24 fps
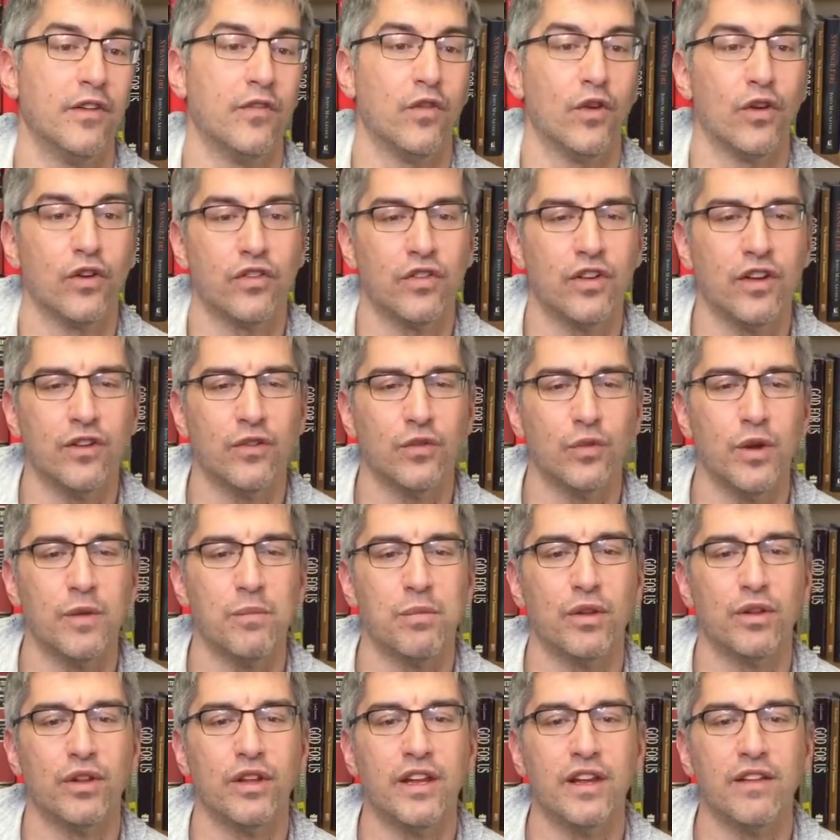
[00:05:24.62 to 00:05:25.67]
For since we
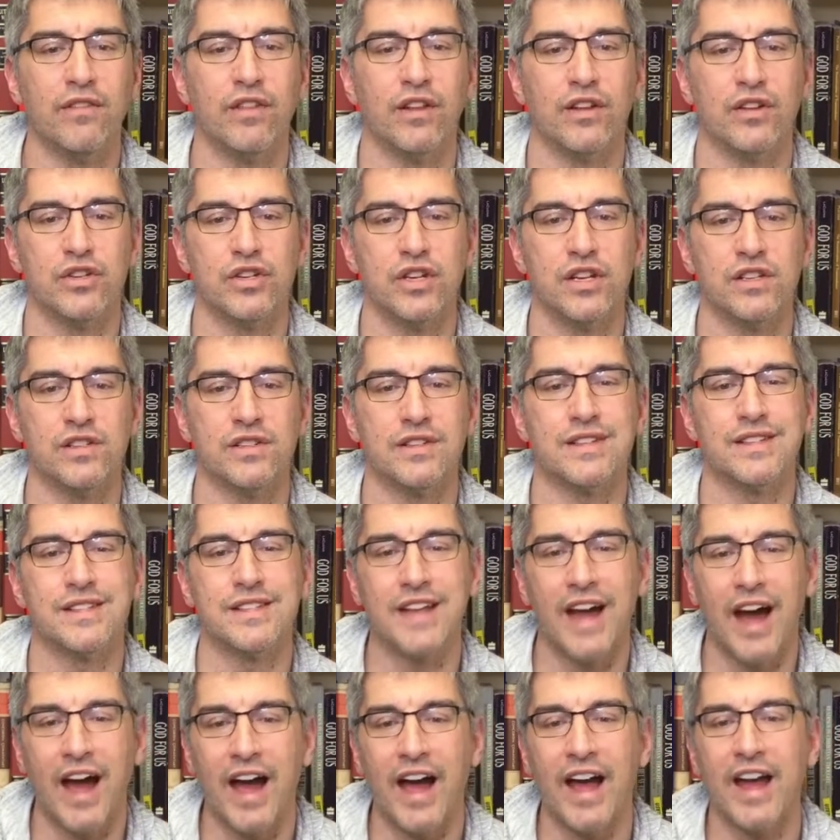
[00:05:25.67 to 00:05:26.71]
believe that Jesus
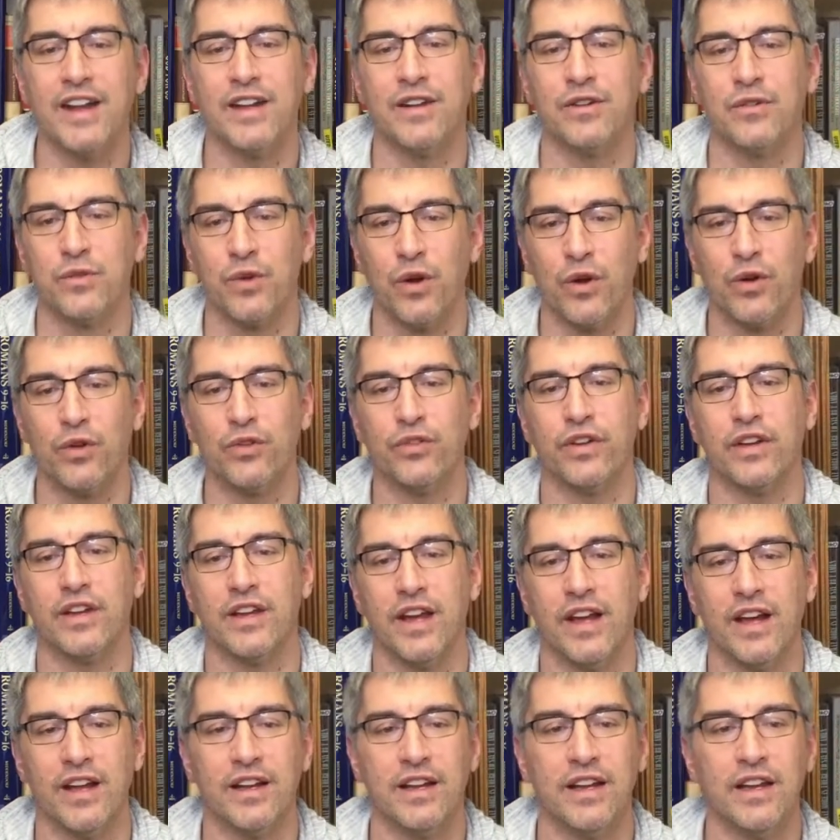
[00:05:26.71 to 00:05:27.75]
died and rose
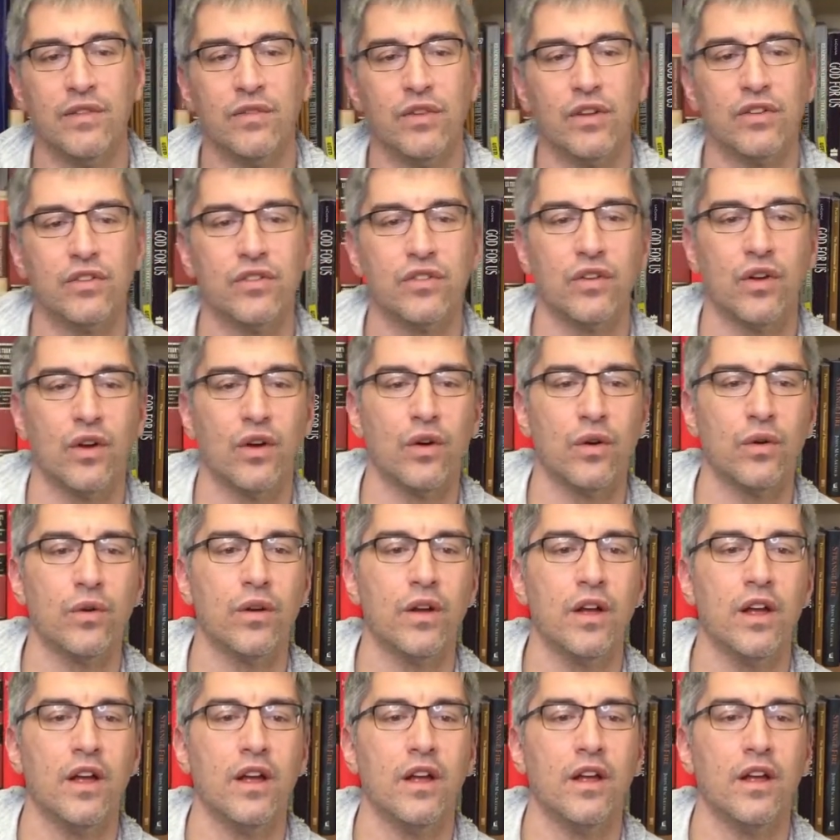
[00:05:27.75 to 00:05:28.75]
again, even so,